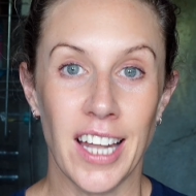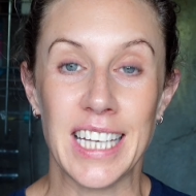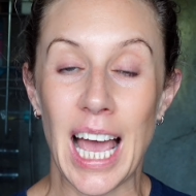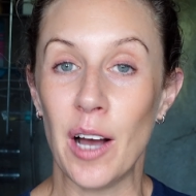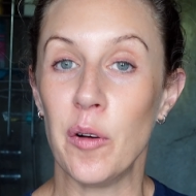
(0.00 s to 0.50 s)

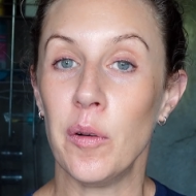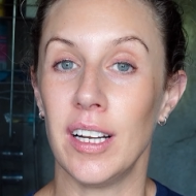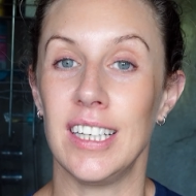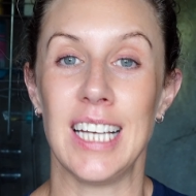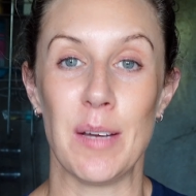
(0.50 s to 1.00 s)
Now,
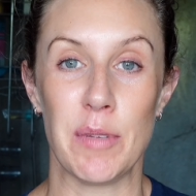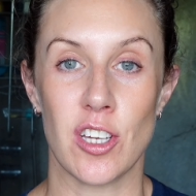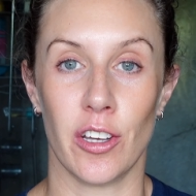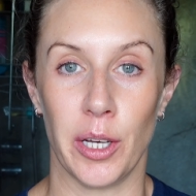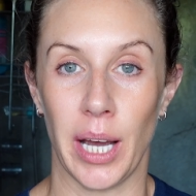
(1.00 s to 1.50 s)
let me show
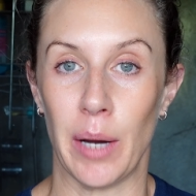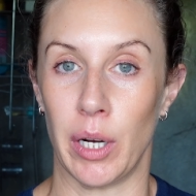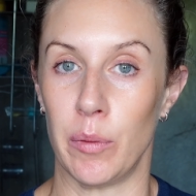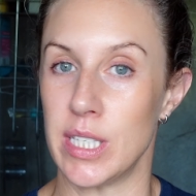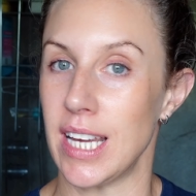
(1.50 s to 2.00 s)
you how I
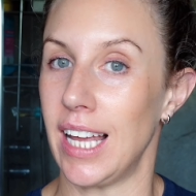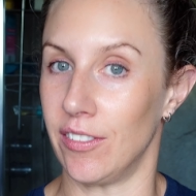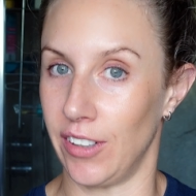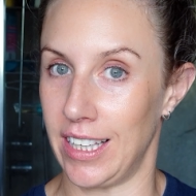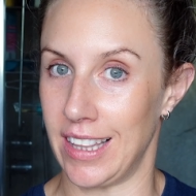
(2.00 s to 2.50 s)
would
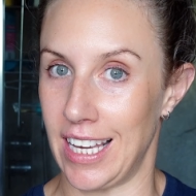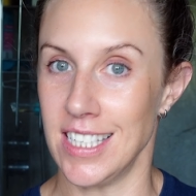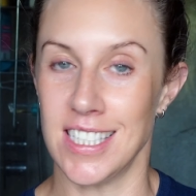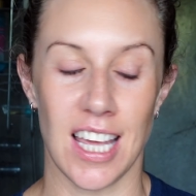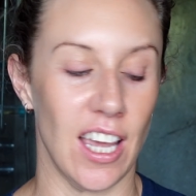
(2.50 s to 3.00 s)
elevate
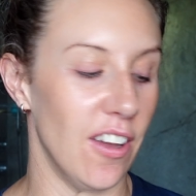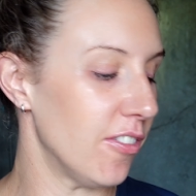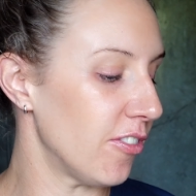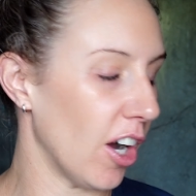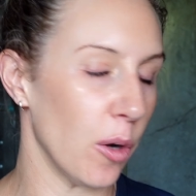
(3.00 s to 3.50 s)
this
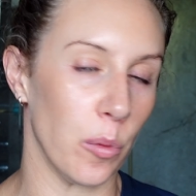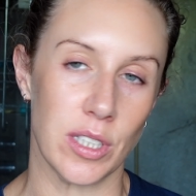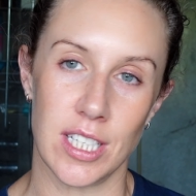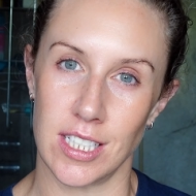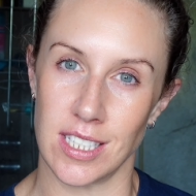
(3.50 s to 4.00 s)
if I
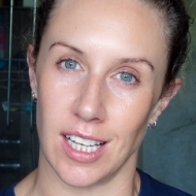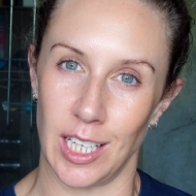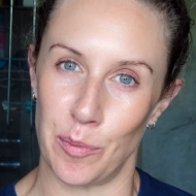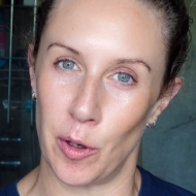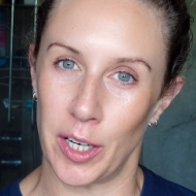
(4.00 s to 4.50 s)
wanted a
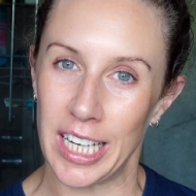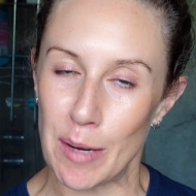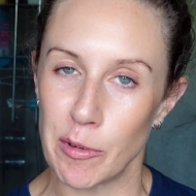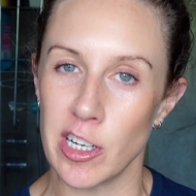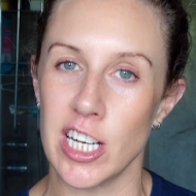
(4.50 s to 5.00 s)
slightly more
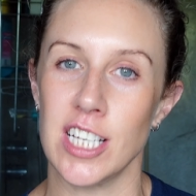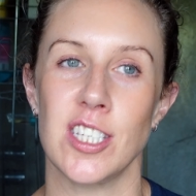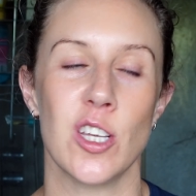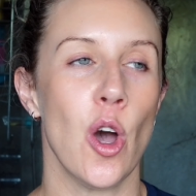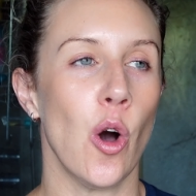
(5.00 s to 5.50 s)

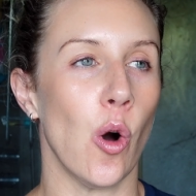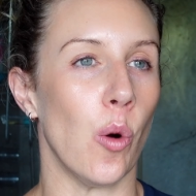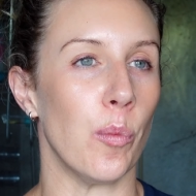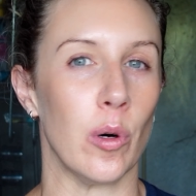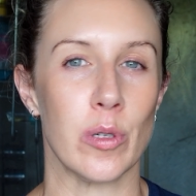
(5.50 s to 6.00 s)
glamorous or
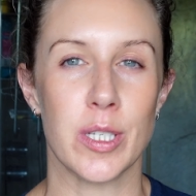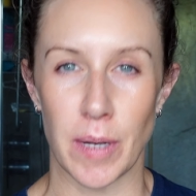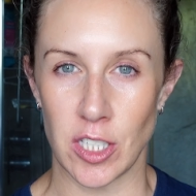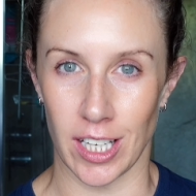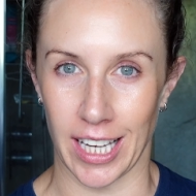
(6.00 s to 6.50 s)
more
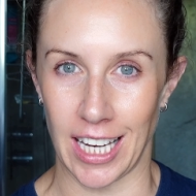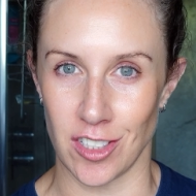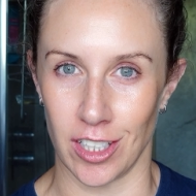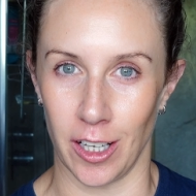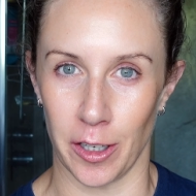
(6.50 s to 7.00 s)
special
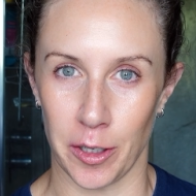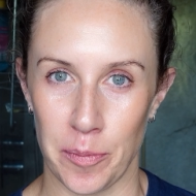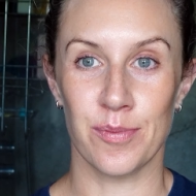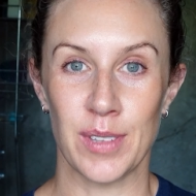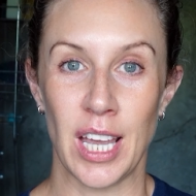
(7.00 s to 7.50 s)
occasion look.
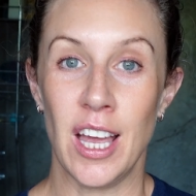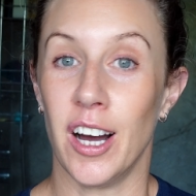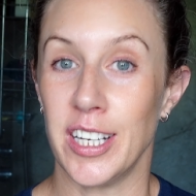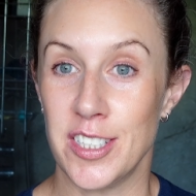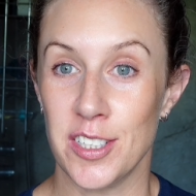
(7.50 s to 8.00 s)

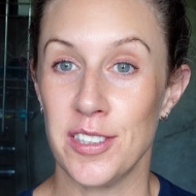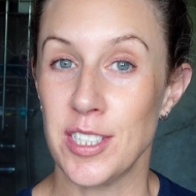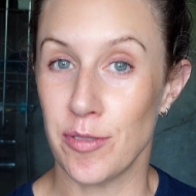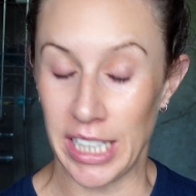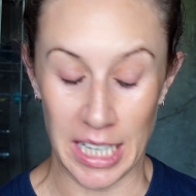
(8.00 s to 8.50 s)
I do
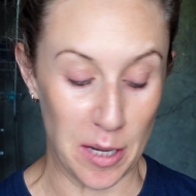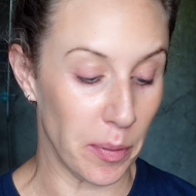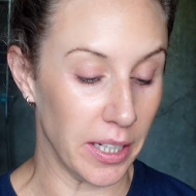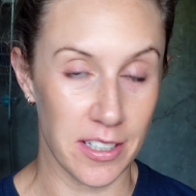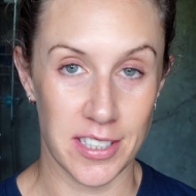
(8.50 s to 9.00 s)
this really
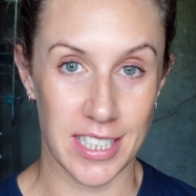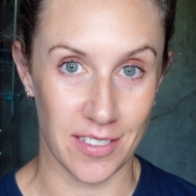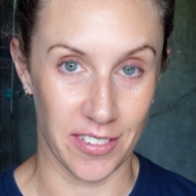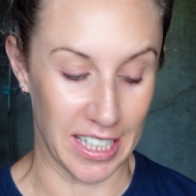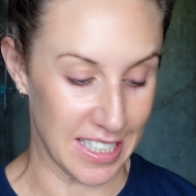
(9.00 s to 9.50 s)
by using
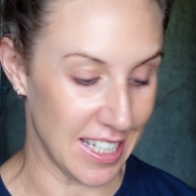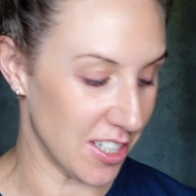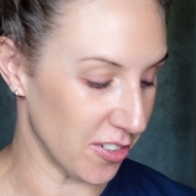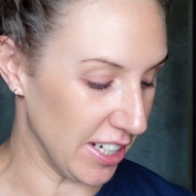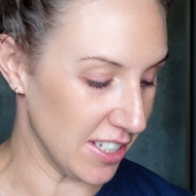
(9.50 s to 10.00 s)
different
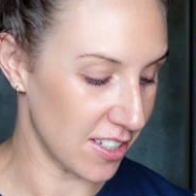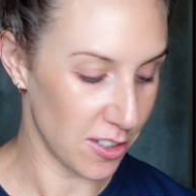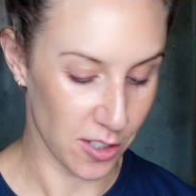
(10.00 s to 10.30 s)
accessories.